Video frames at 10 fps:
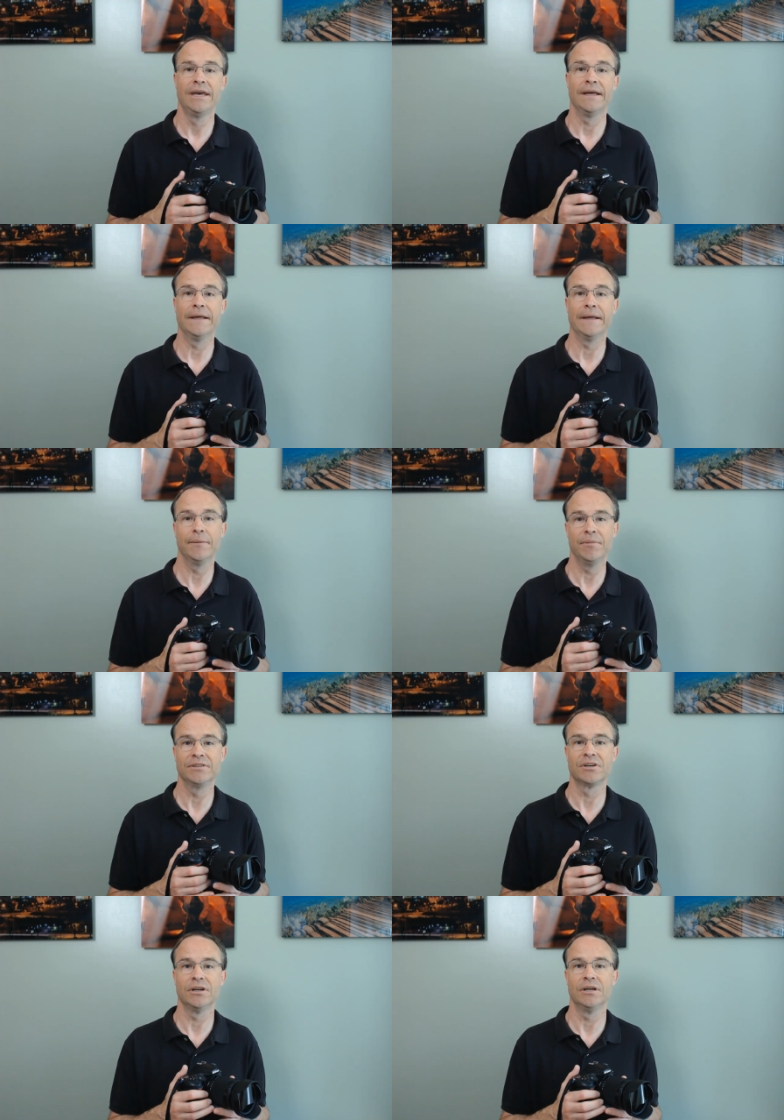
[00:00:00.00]
um,
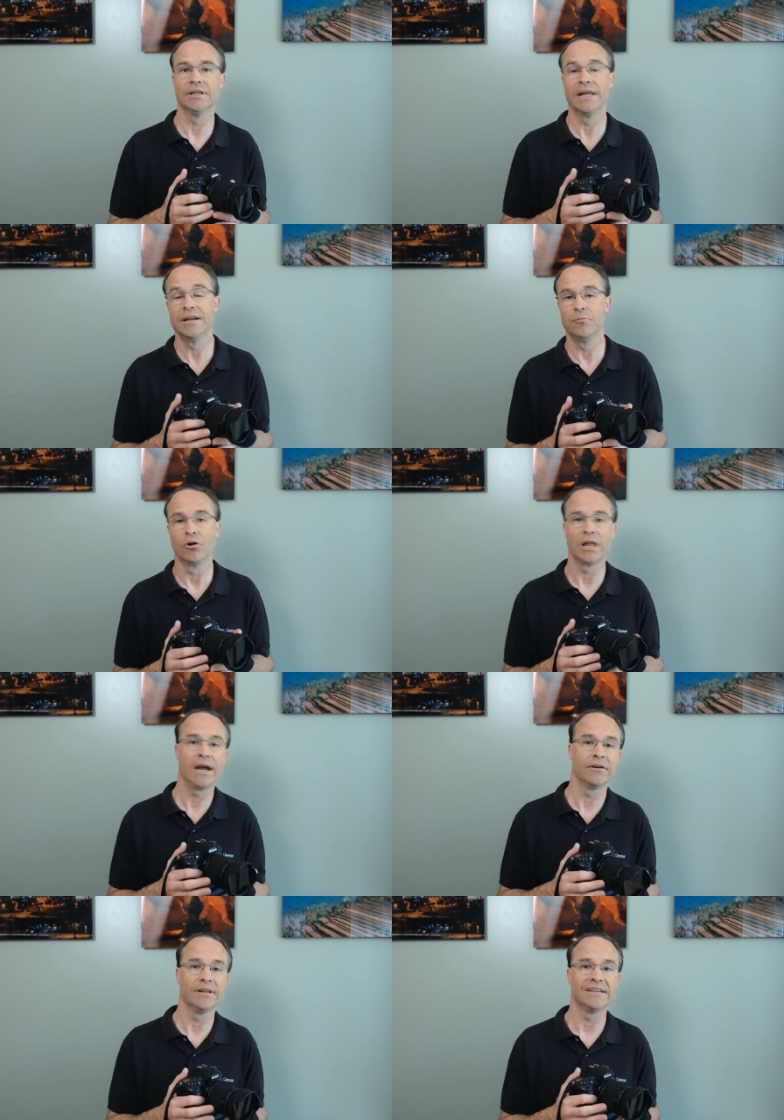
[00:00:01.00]
it's going to let in more
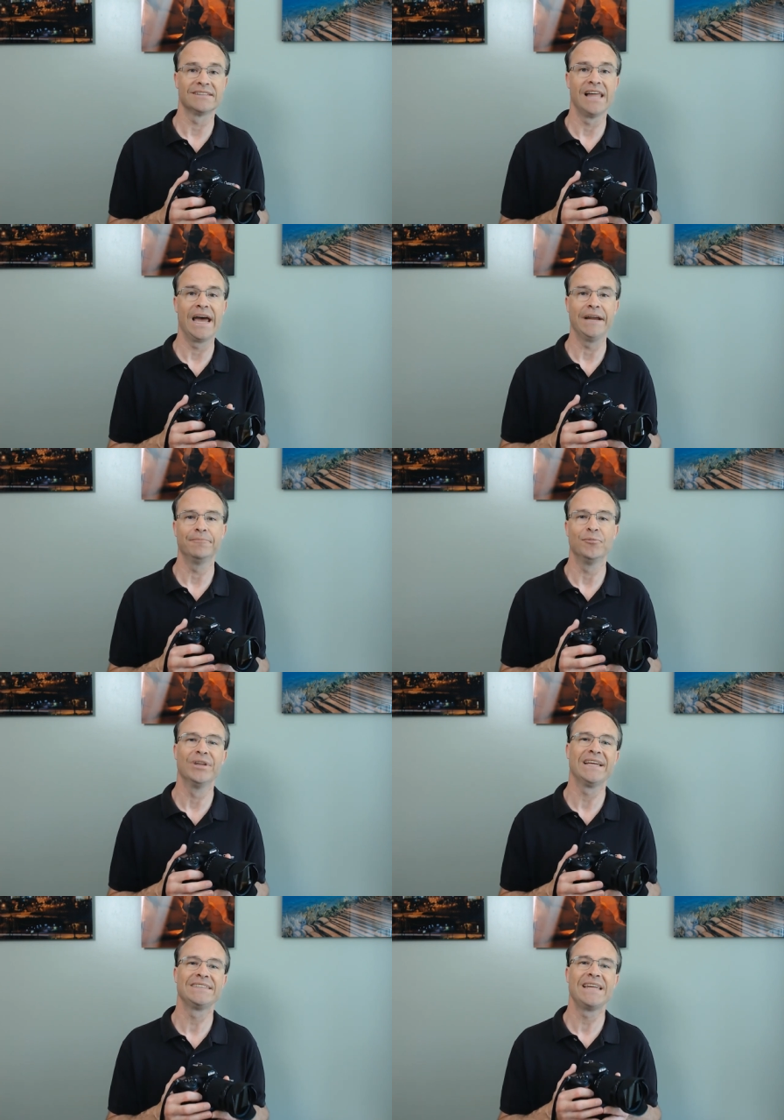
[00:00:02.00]
light or less light. Well,
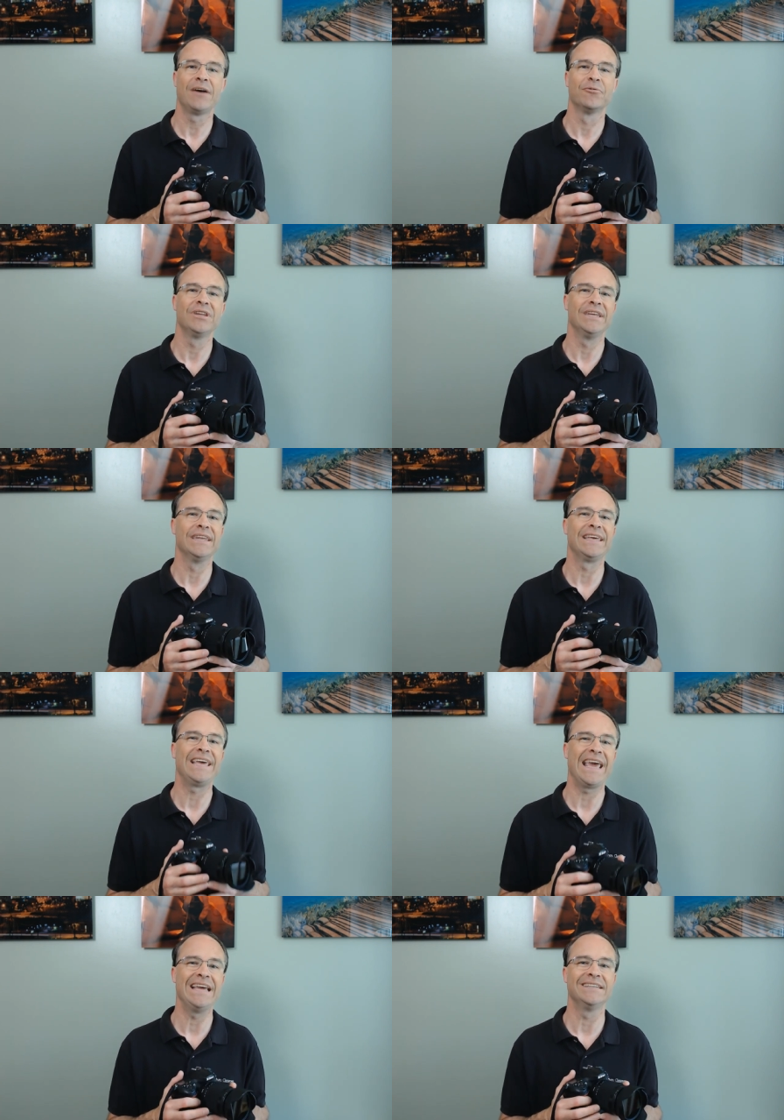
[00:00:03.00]
that's not really the
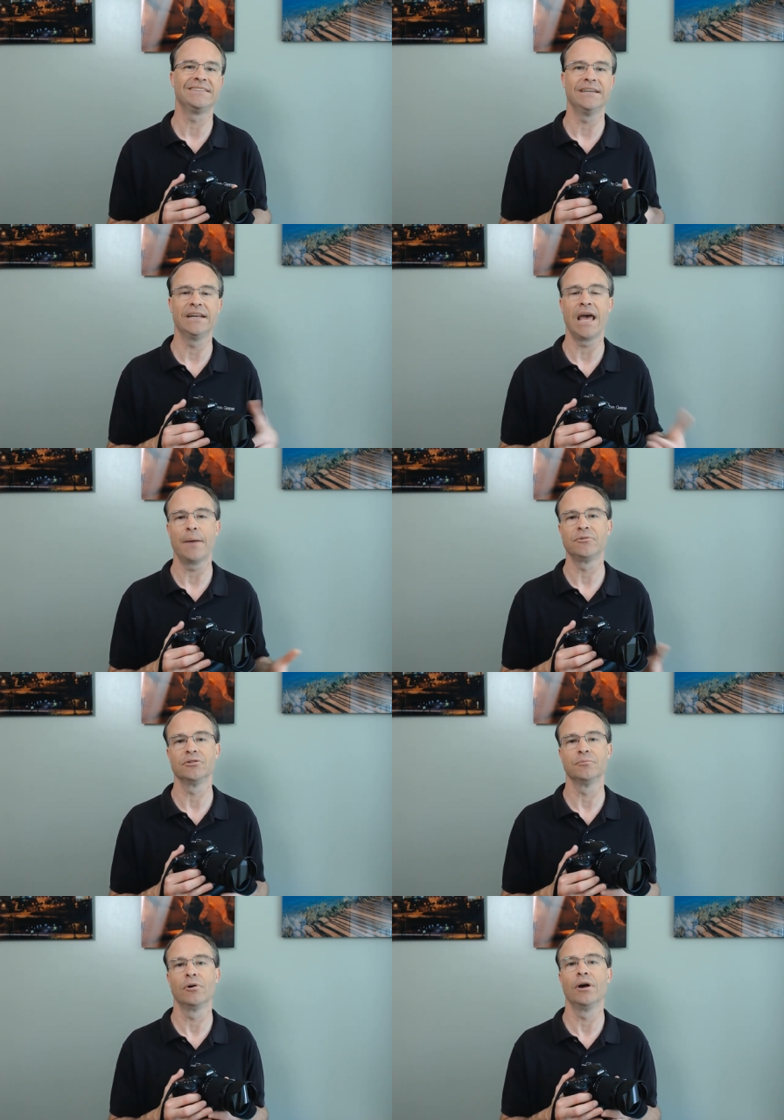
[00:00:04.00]
case in
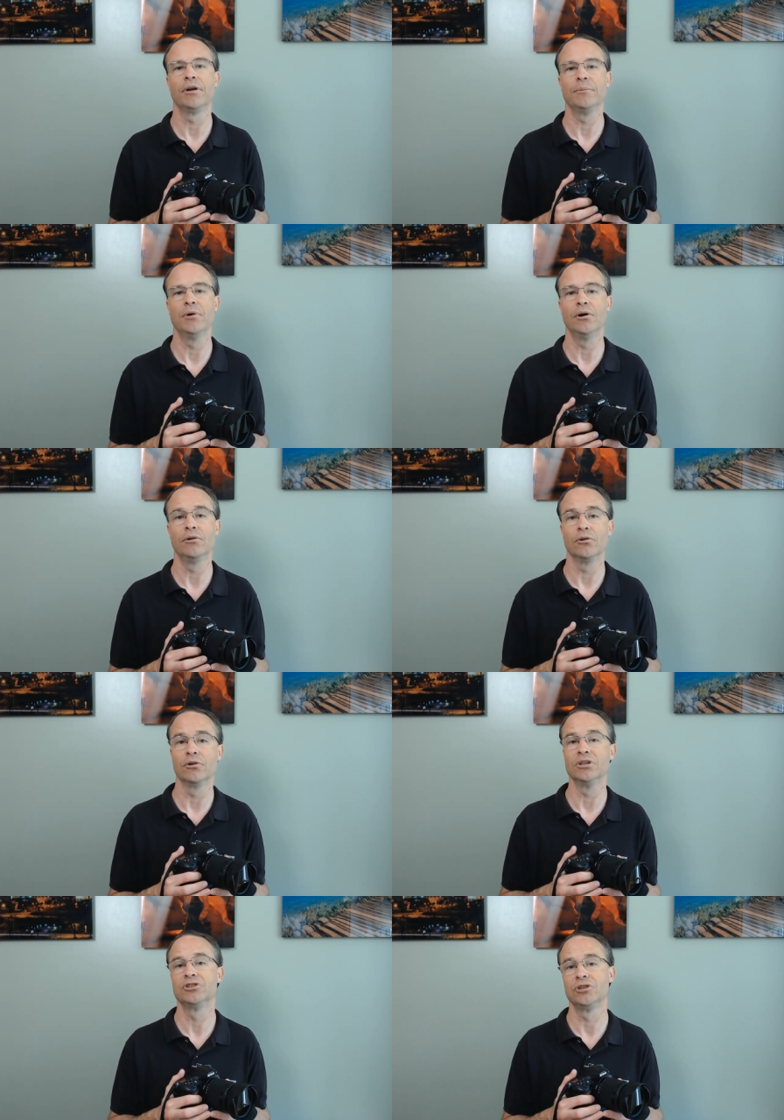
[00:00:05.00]
aperture priority mode
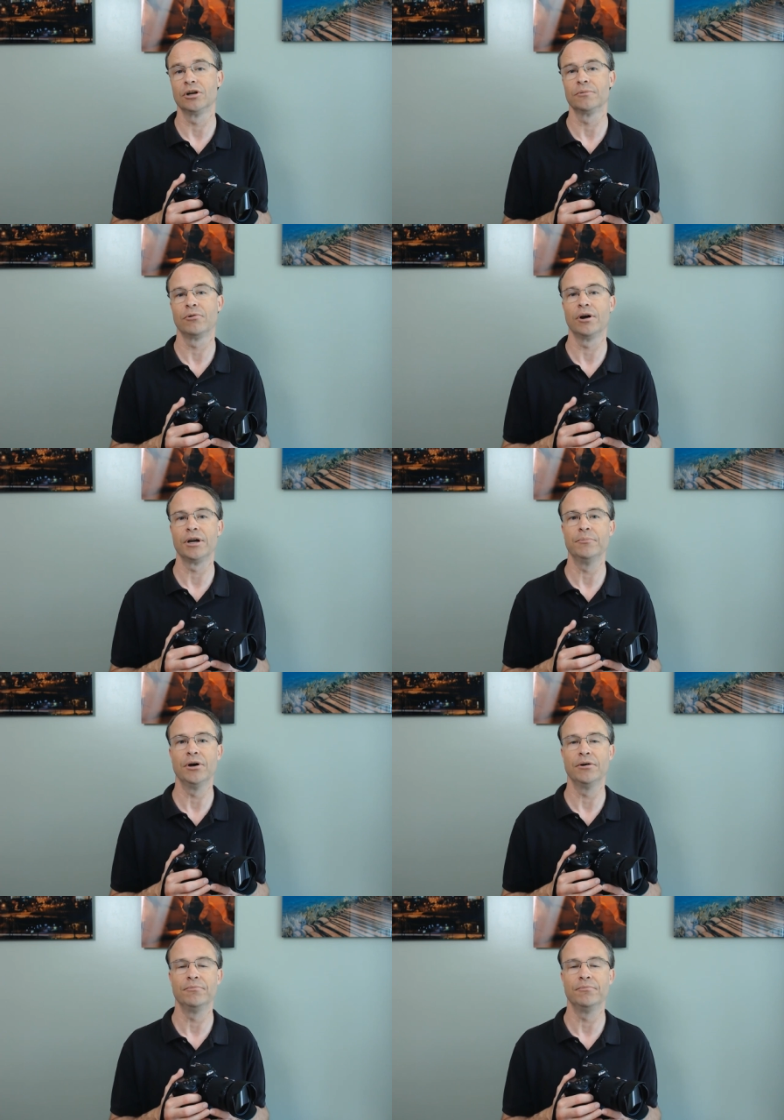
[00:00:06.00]
or in shutter priority mode.